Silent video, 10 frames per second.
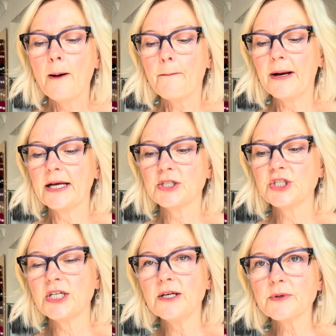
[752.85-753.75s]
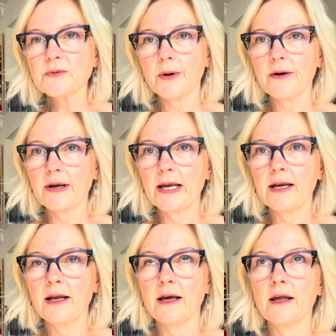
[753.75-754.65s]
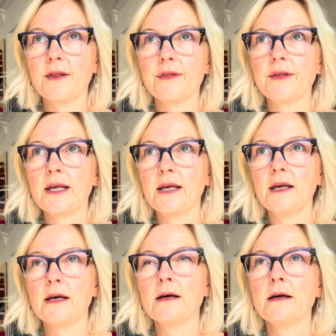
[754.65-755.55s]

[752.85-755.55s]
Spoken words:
But she was wearing the